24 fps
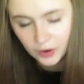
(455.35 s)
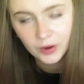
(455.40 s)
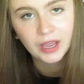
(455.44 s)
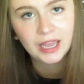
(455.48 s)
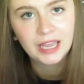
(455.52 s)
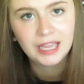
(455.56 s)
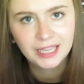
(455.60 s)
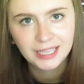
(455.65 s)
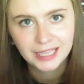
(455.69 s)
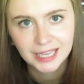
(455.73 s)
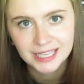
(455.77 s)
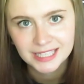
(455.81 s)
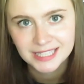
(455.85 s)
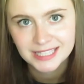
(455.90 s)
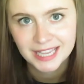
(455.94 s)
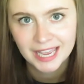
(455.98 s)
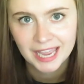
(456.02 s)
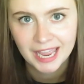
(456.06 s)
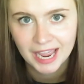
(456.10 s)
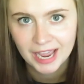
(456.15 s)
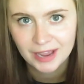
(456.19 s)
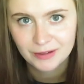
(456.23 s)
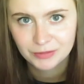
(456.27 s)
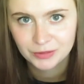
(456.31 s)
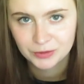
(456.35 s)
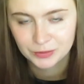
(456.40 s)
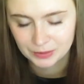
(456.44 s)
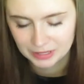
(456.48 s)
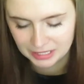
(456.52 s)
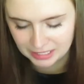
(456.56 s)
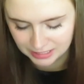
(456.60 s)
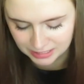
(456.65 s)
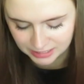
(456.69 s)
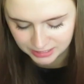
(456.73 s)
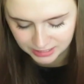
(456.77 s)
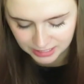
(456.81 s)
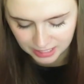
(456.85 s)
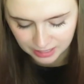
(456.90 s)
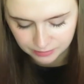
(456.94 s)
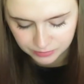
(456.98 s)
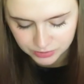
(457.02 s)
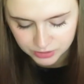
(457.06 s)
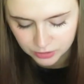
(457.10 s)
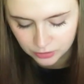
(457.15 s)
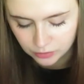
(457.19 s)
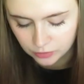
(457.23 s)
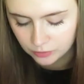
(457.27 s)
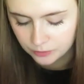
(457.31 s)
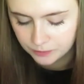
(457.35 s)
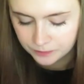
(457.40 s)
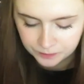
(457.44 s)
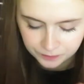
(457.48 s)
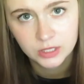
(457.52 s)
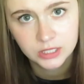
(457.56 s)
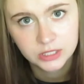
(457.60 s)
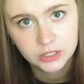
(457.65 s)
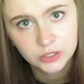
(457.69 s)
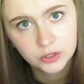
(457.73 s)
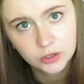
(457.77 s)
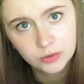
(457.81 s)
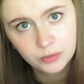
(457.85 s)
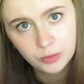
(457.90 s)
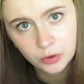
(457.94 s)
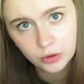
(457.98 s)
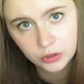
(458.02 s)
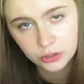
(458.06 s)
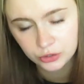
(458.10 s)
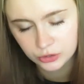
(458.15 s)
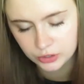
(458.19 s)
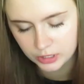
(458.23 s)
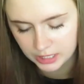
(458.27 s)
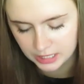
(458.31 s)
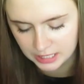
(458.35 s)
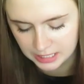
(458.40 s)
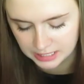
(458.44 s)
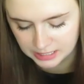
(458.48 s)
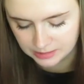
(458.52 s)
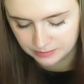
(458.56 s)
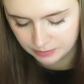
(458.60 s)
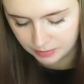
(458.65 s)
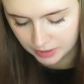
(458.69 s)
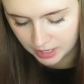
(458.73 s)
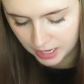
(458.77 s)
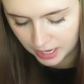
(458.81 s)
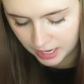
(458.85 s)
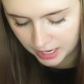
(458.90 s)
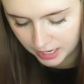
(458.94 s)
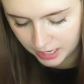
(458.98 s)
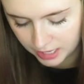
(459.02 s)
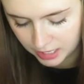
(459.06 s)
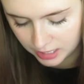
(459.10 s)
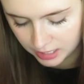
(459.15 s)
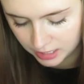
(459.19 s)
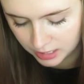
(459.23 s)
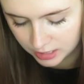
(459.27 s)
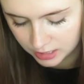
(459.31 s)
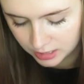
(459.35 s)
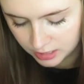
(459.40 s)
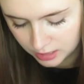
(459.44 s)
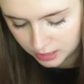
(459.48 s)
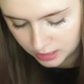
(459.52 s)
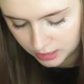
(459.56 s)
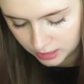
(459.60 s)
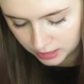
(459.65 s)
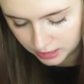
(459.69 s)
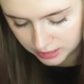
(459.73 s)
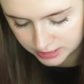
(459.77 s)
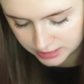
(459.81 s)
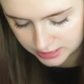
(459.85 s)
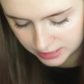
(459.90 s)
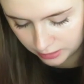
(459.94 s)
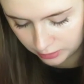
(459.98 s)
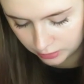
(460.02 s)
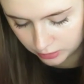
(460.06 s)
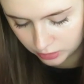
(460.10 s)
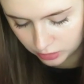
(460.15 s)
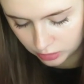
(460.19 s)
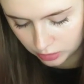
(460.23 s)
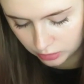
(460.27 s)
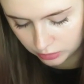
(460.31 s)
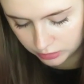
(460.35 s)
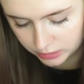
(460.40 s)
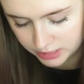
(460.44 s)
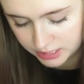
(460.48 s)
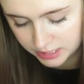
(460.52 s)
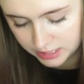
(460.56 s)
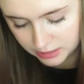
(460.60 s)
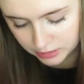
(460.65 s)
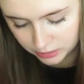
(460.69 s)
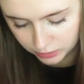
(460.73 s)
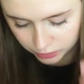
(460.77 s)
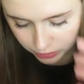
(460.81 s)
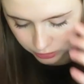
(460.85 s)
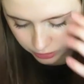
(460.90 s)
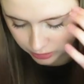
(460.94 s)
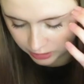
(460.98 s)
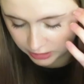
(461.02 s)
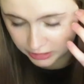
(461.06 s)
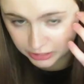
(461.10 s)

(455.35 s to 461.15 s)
Okay, yes, I have the reading this time. So this third portrait is by a seller called Healer